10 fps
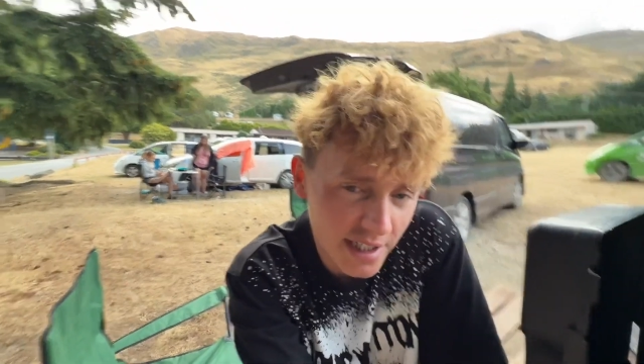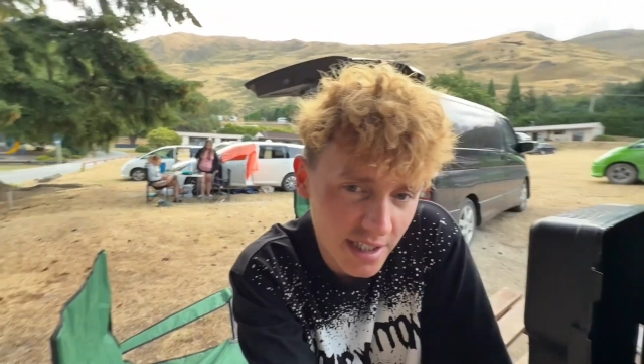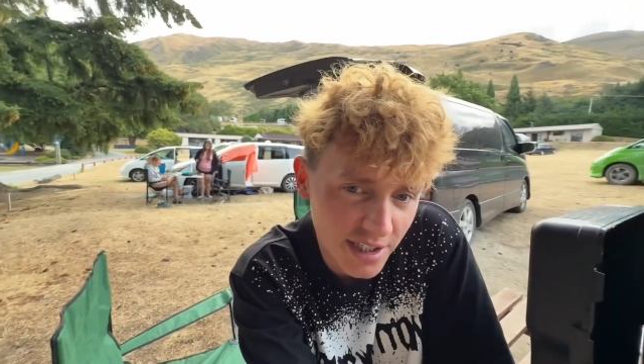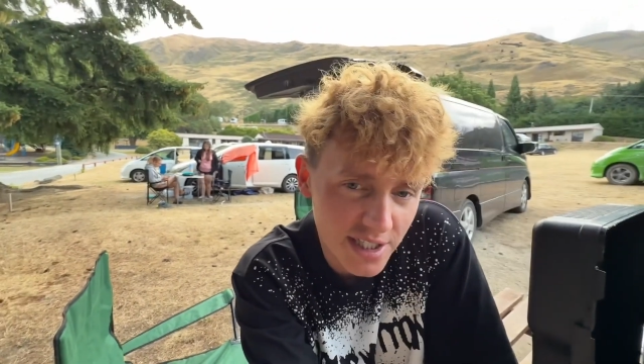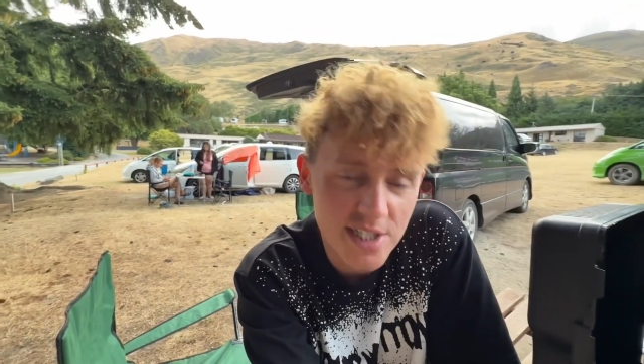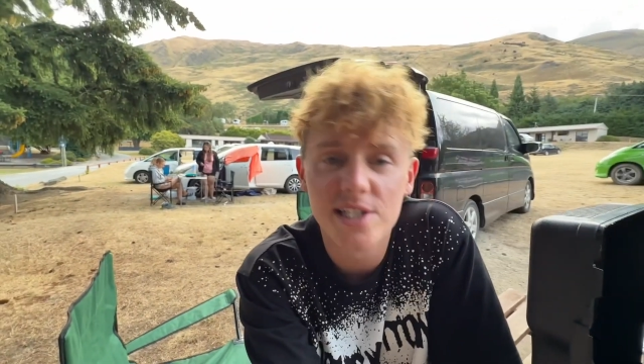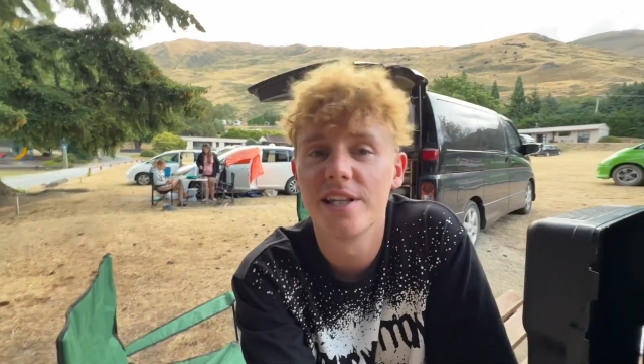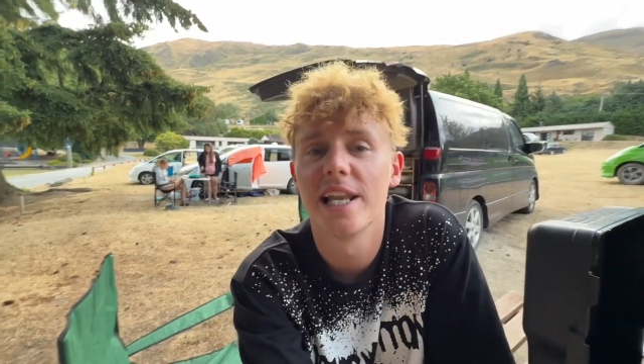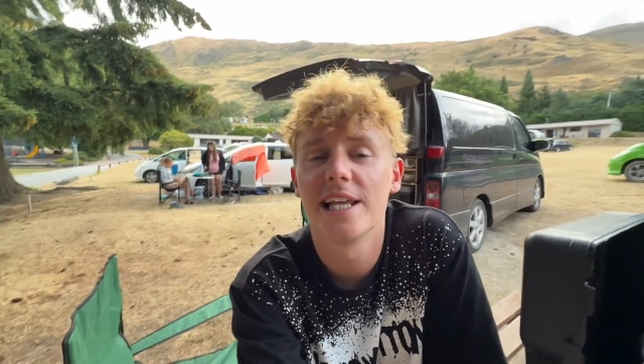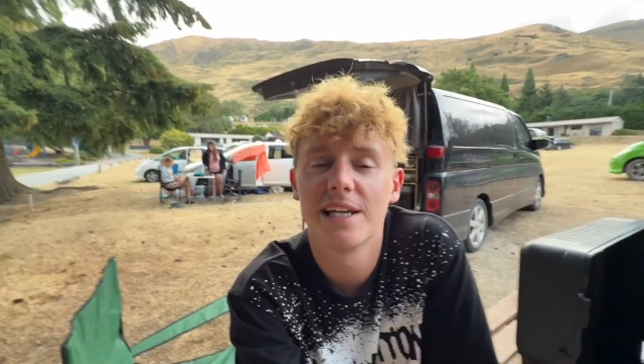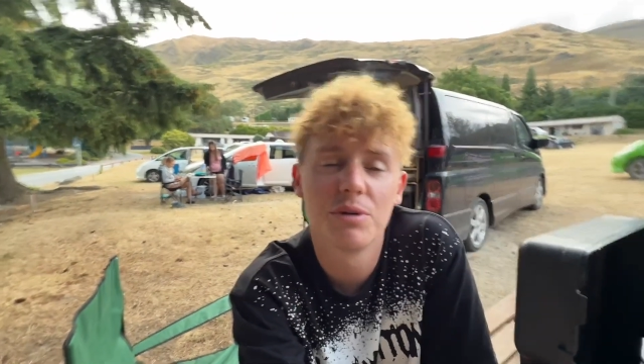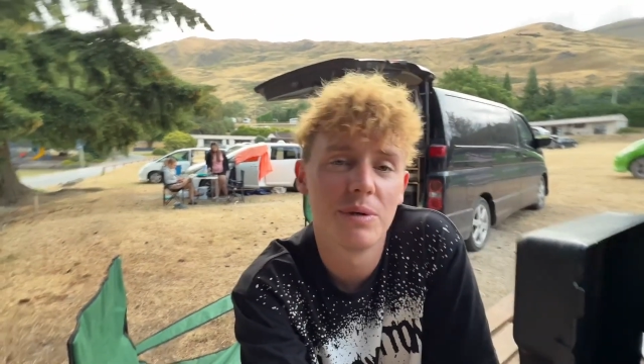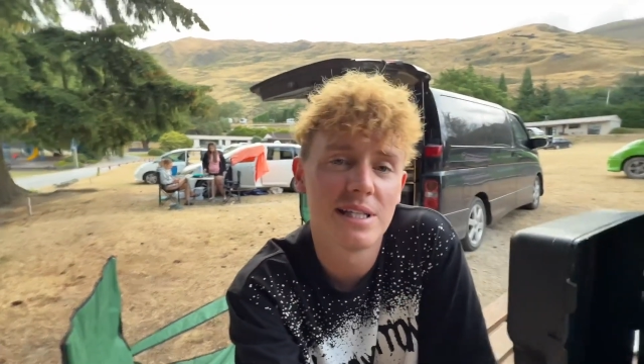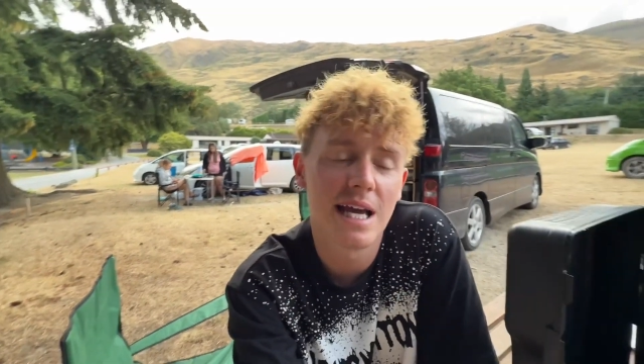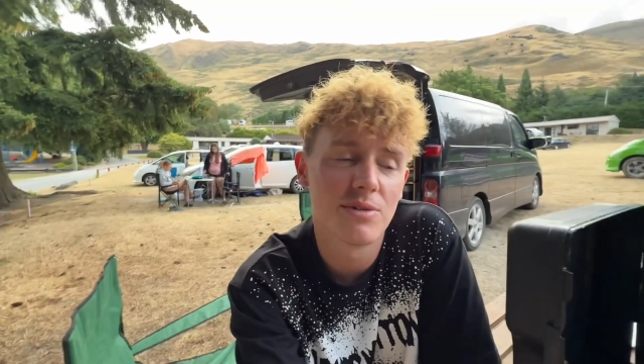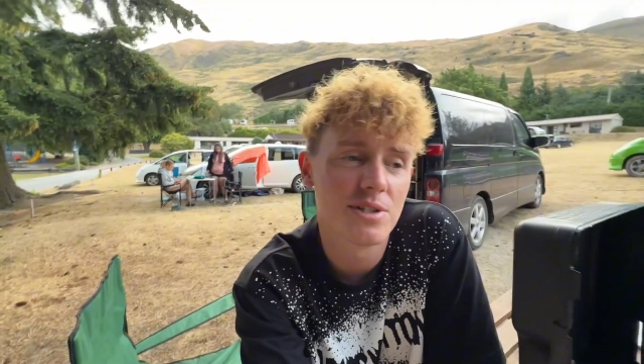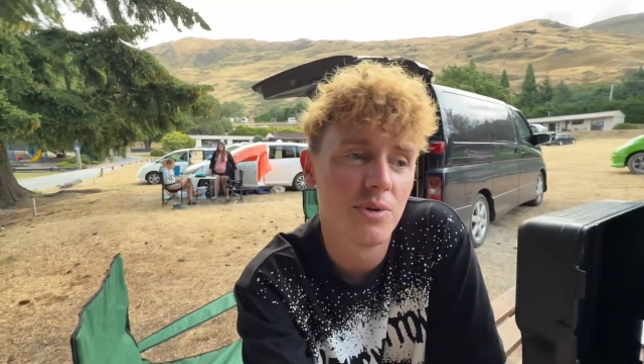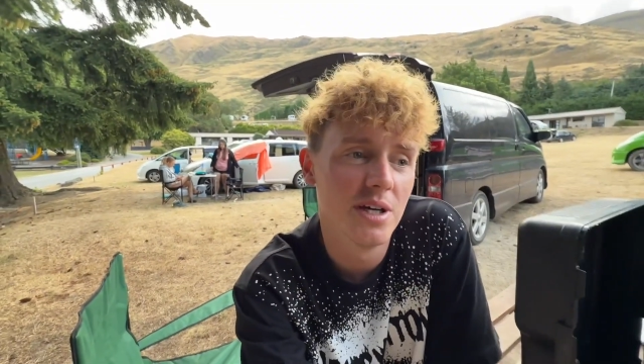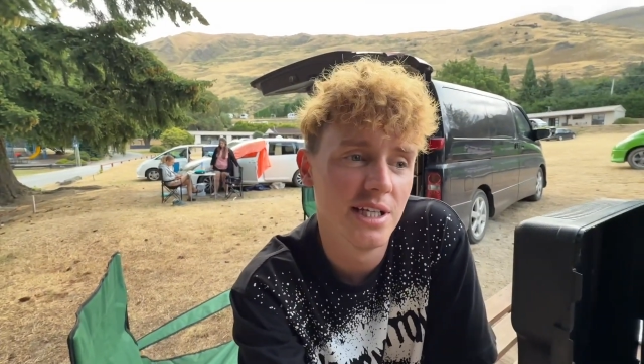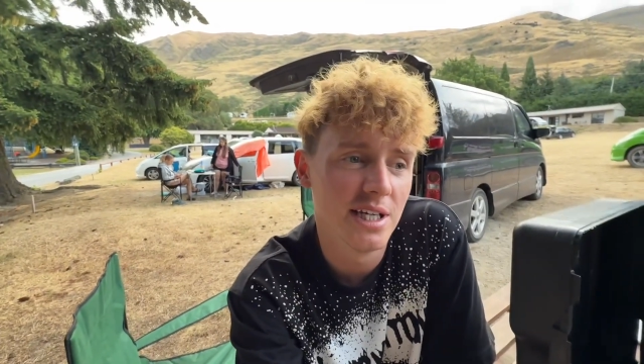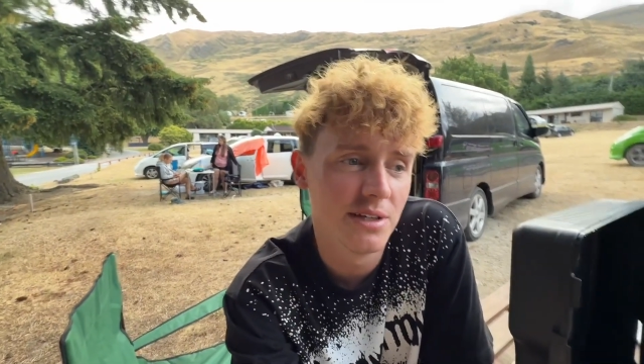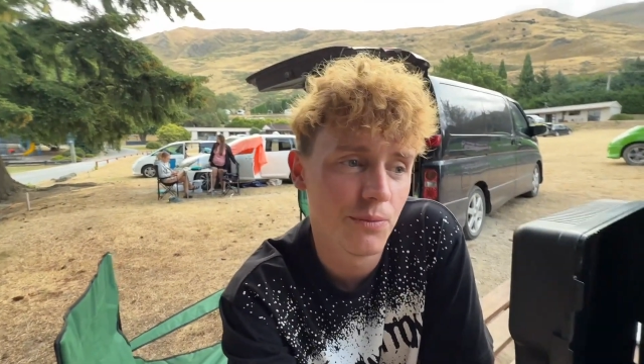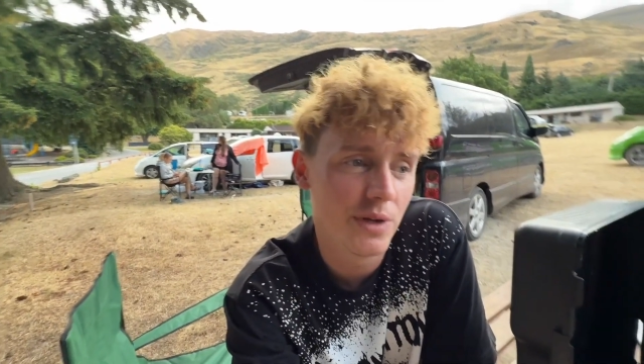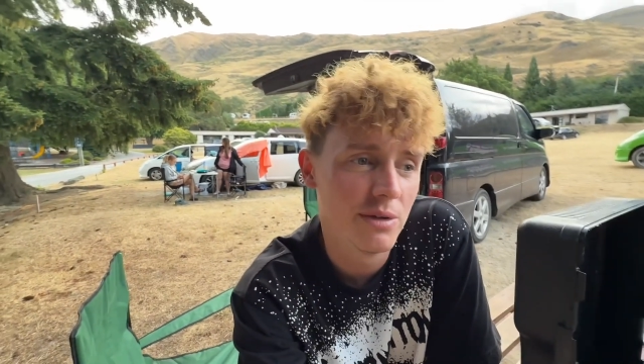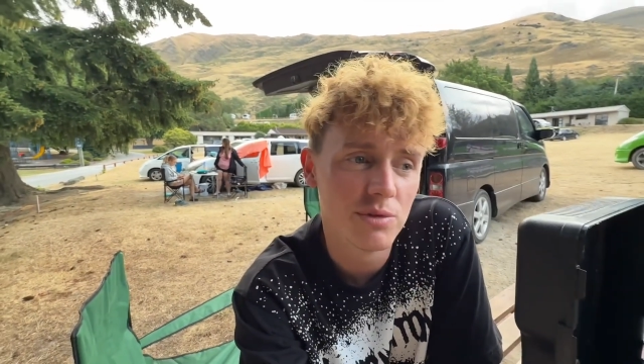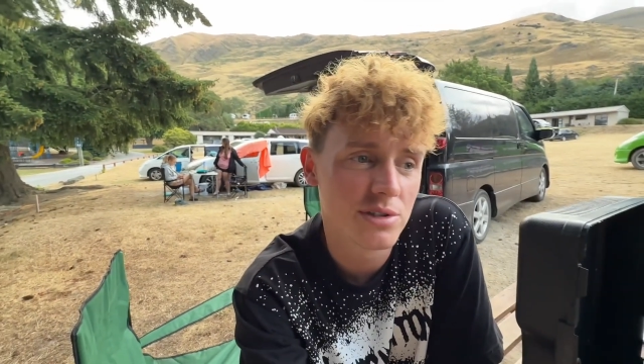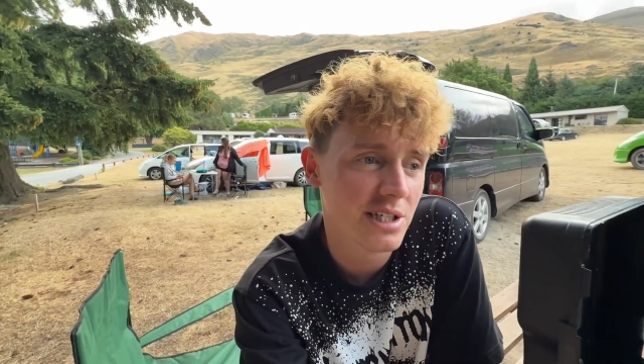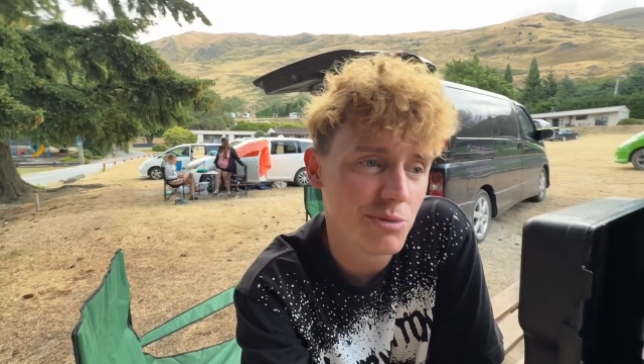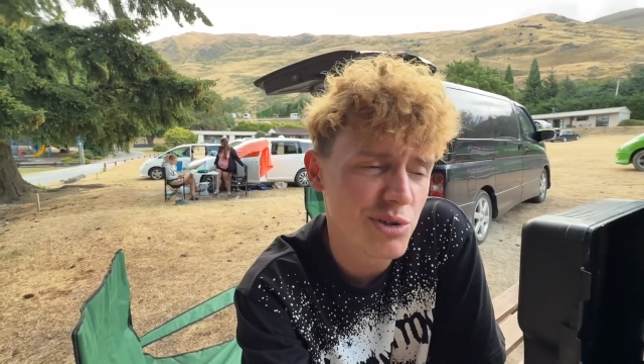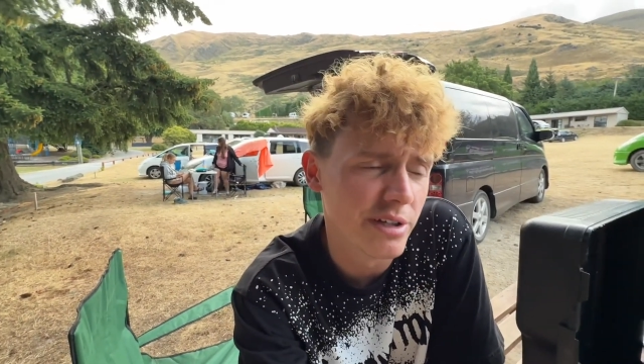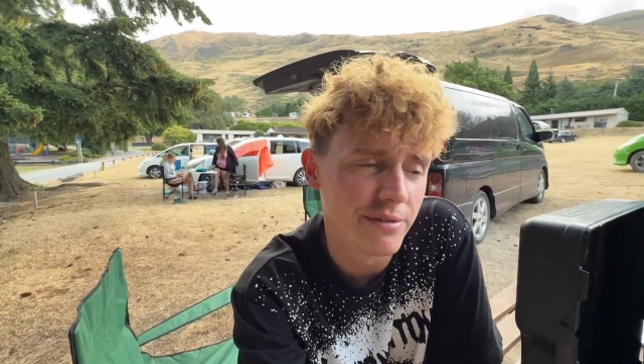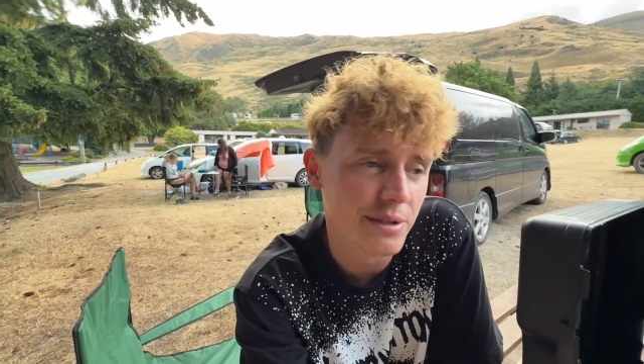you could see the lake that we went down to earlier, and it was lovely.